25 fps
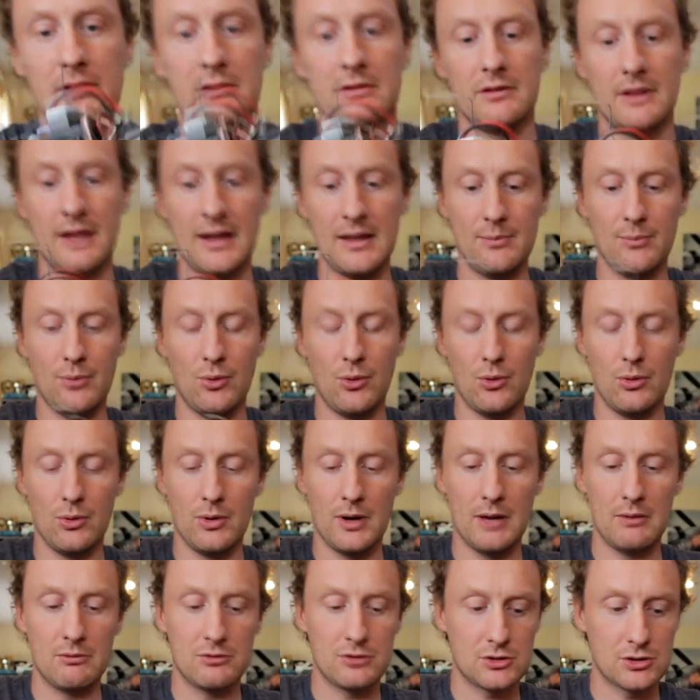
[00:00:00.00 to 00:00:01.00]
the
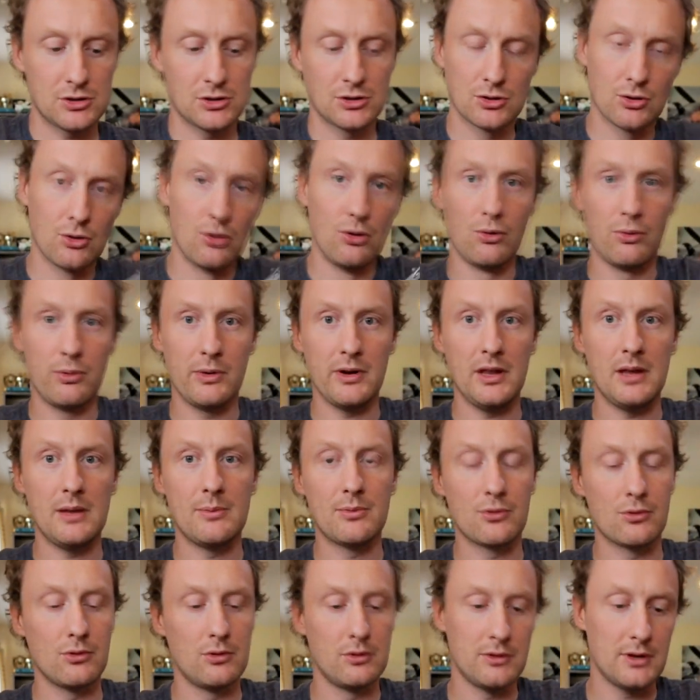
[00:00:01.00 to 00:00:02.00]
LiPo, it was so wheelie
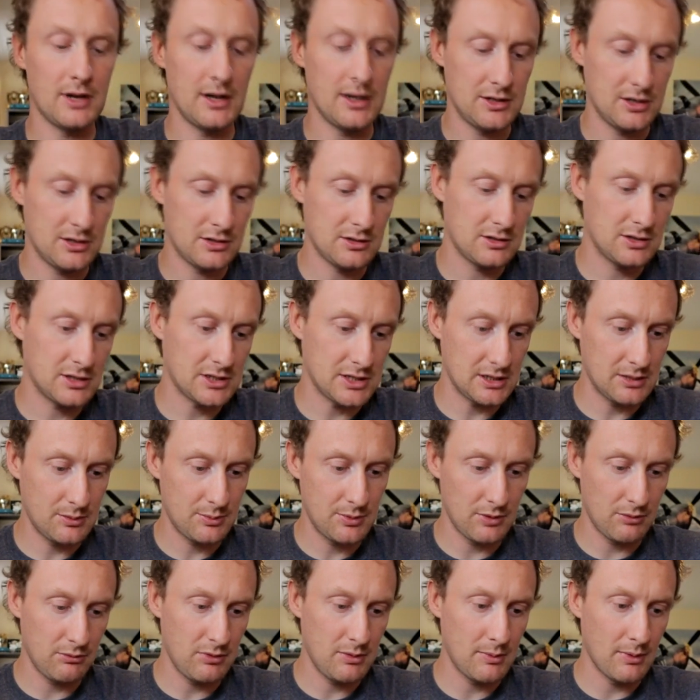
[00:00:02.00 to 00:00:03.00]
prone that I just decided to
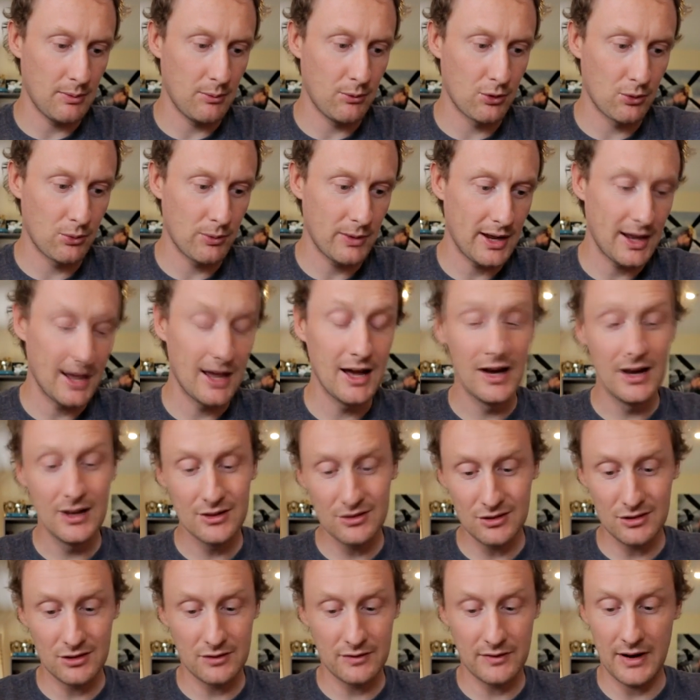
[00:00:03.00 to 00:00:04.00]
put a wee bit more weight.
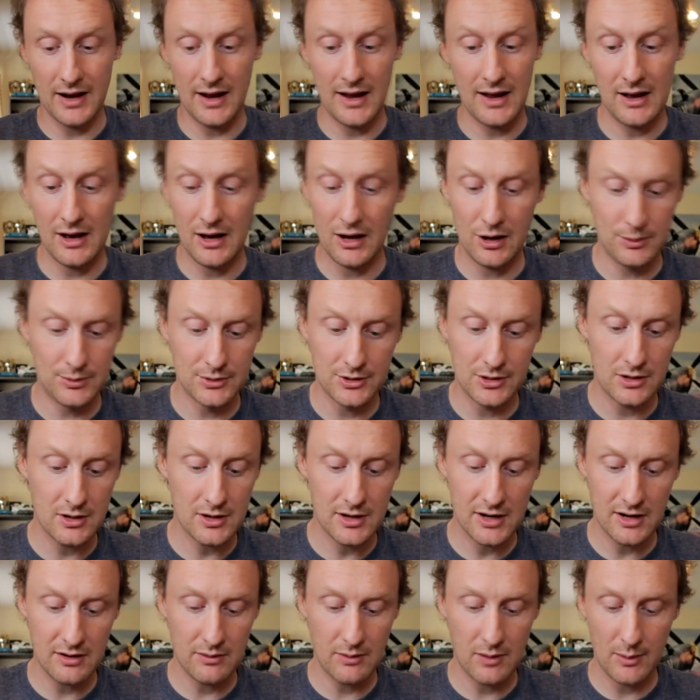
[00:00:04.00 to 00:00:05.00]
Don't know if it helped or not, I
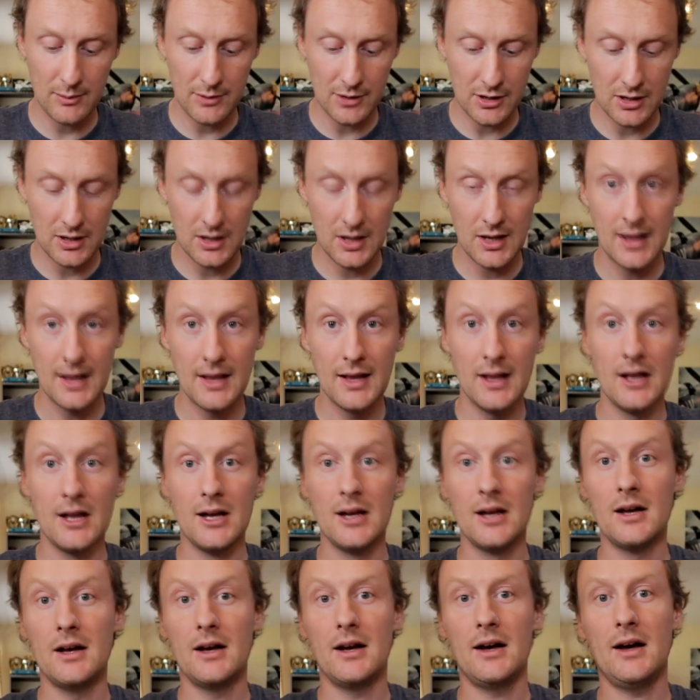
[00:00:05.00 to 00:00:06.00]
can't remember.
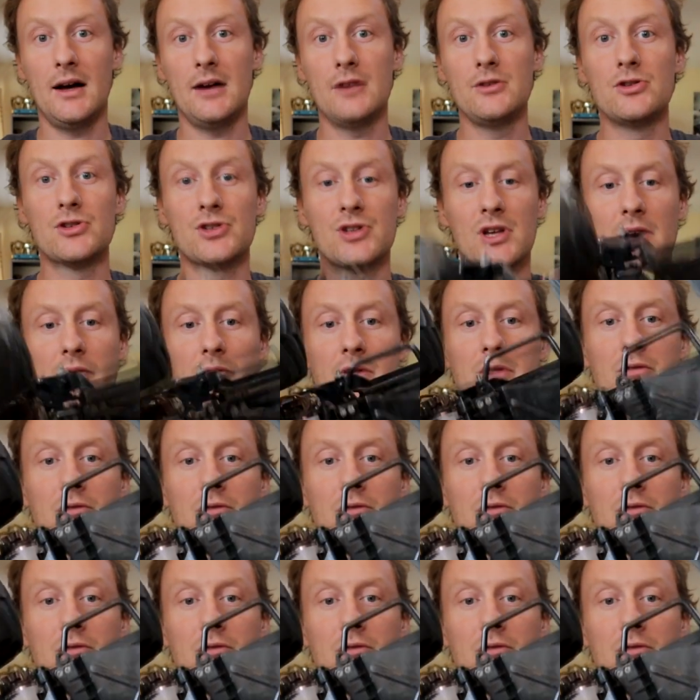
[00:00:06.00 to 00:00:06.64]
I used to have a